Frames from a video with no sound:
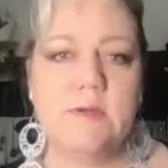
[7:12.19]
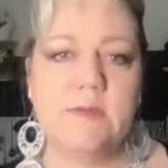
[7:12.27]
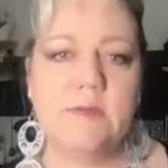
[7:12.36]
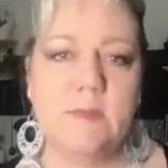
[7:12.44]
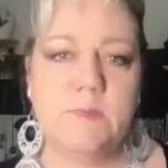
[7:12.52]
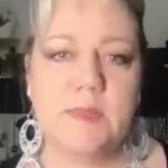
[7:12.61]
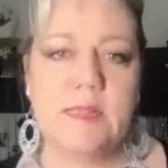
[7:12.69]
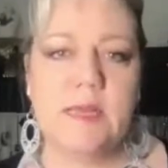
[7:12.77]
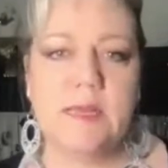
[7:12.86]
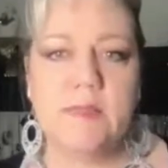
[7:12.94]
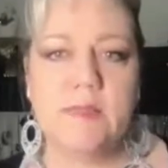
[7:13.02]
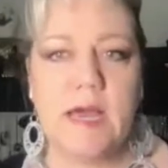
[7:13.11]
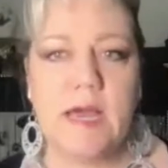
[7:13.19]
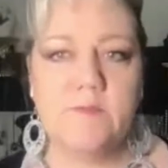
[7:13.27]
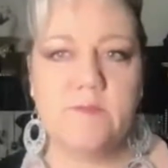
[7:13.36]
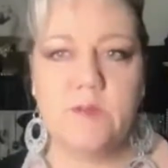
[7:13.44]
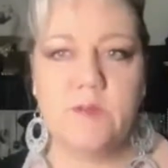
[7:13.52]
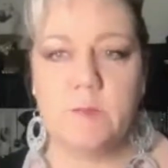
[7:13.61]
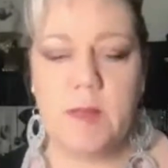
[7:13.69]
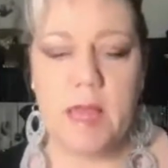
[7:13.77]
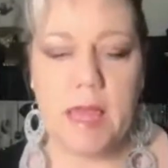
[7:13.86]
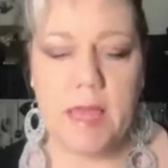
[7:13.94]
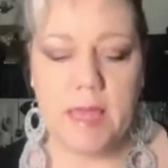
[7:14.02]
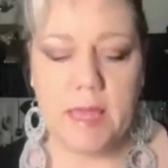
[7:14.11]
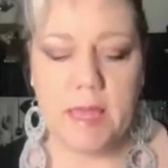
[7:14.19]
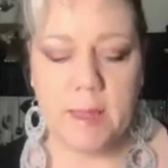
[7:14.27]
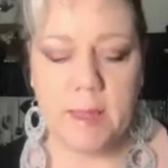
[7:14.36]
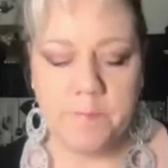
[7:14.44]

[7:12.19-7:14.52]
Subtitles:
something like that from a